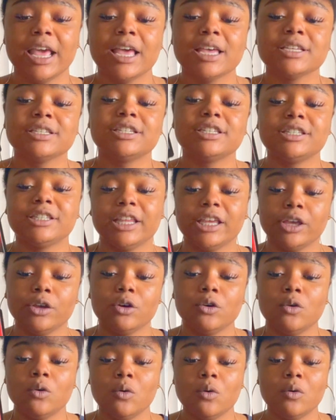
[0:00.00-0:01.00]

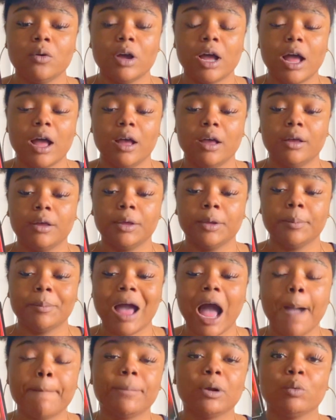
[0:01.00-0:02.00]
still
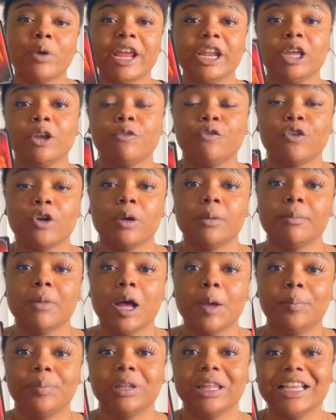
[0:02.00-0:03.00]
operating from
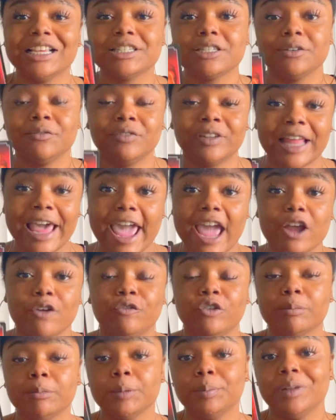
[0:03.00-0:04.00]
a place of lack,
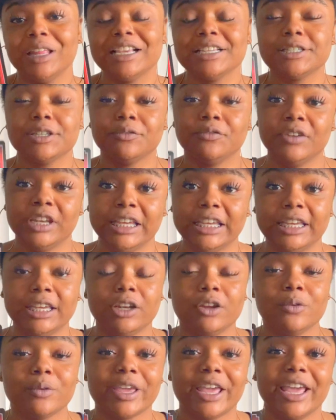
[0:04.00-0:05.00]
from a place of need,
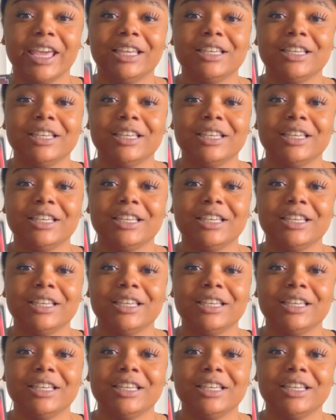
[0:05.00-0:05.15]
okay?